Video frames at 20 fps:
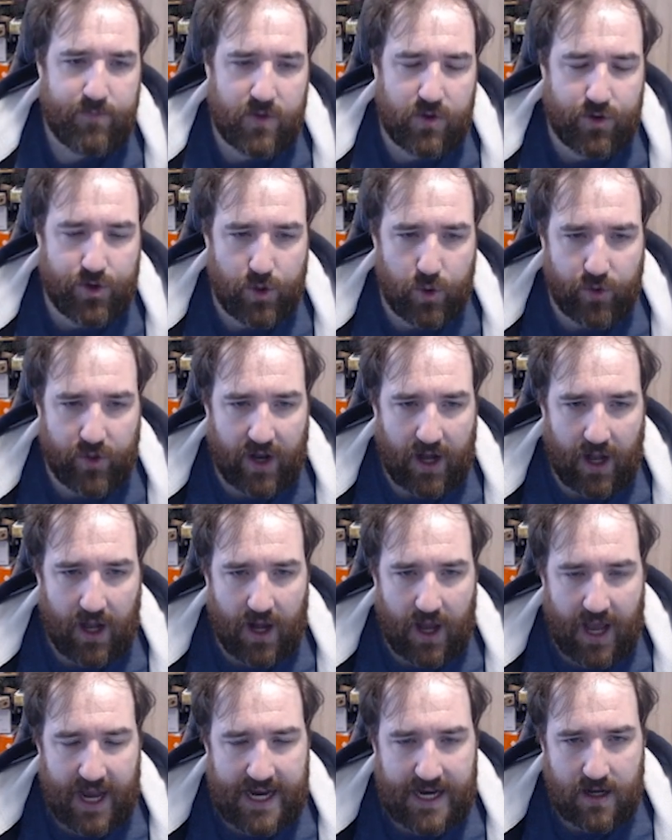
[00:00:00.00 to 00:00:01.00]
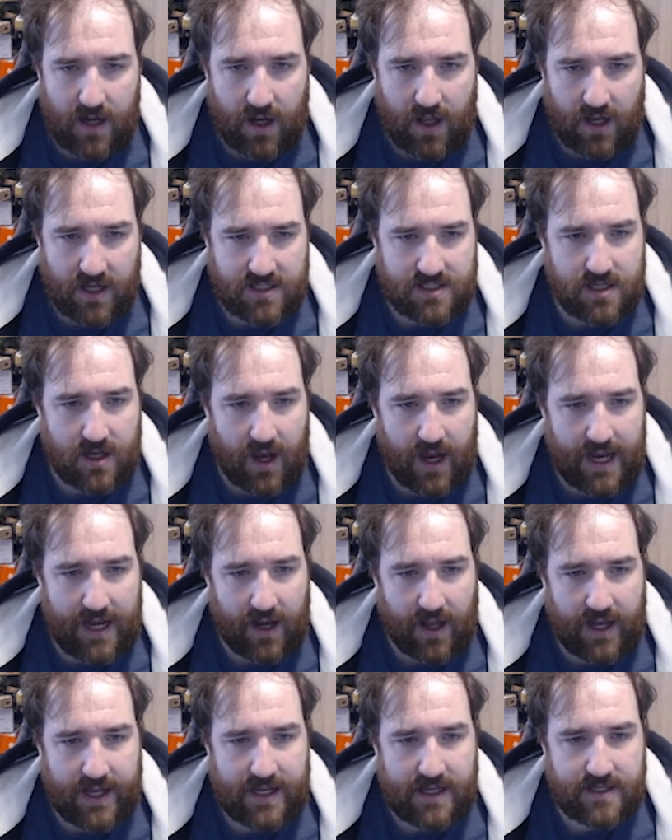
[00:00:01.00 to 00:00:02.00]
do the last
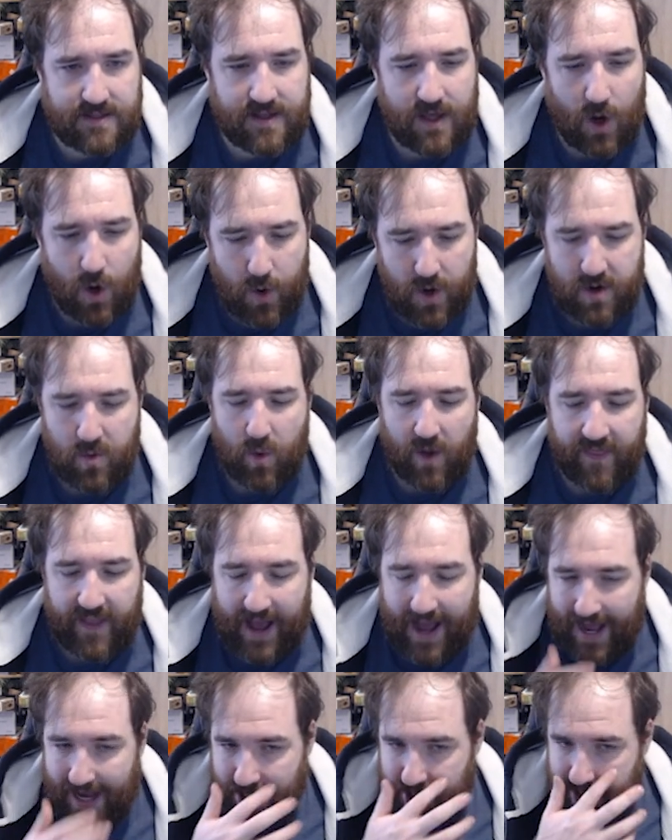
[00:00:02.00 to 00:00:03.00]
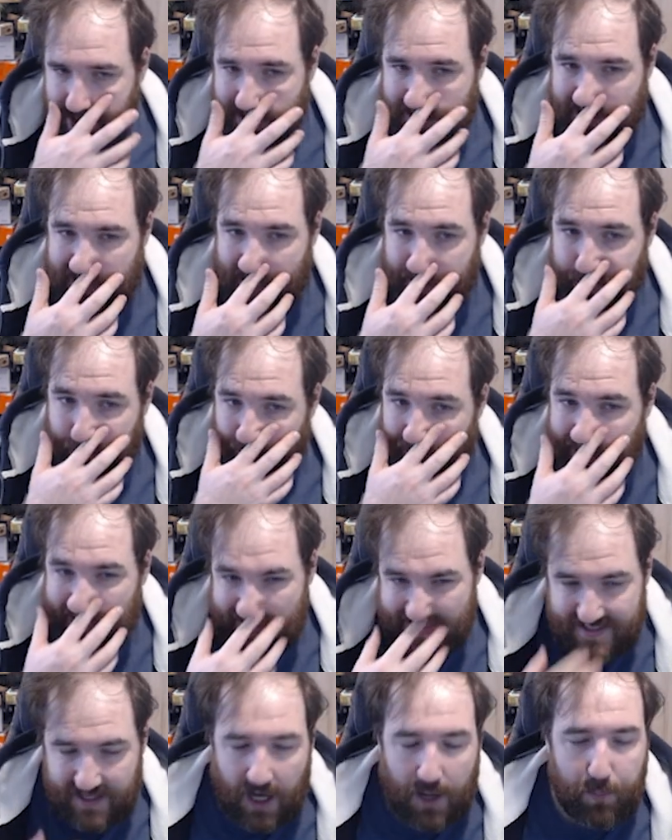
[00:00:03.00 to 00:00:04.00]
highlight is the only one that actually
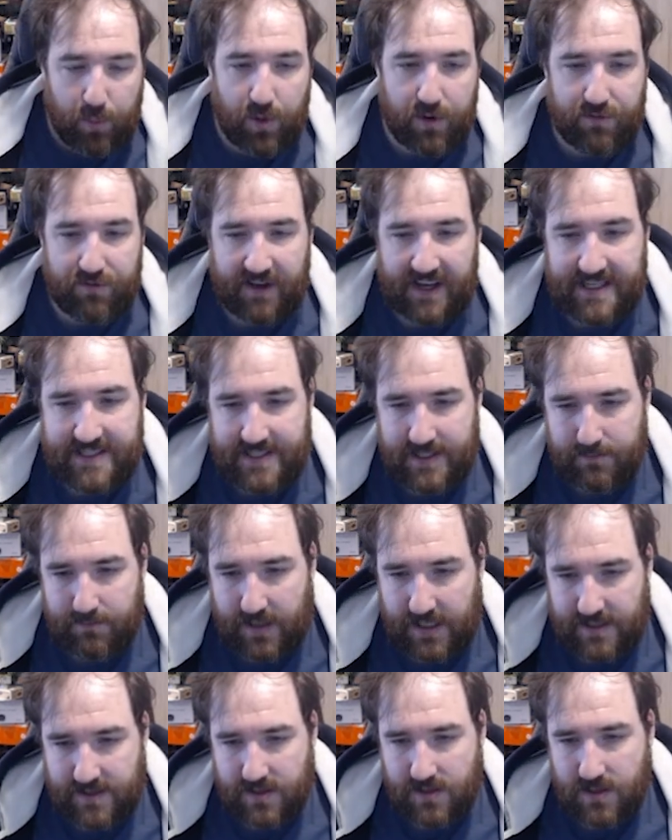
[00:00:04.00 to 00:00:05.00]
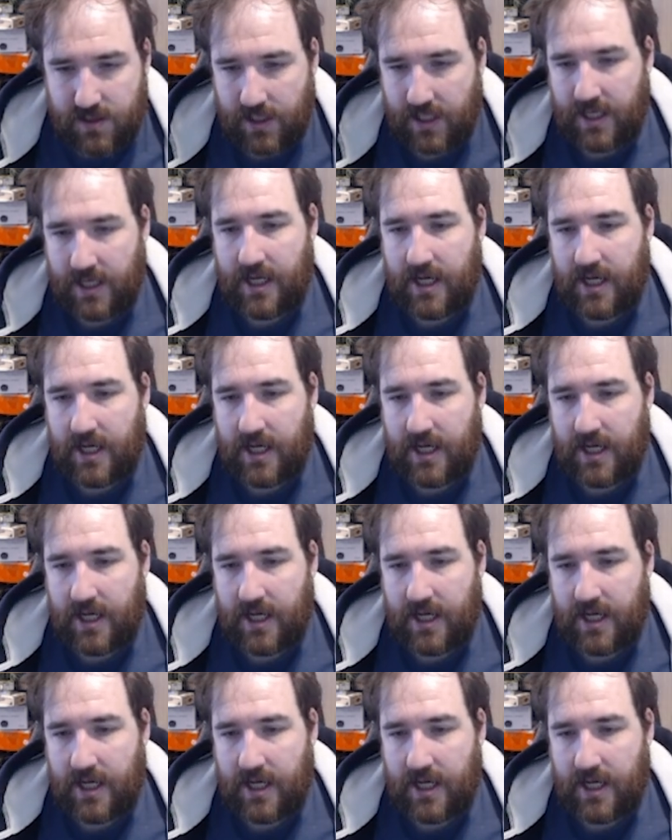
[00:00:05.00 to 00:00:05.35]
separates upward facing muscle.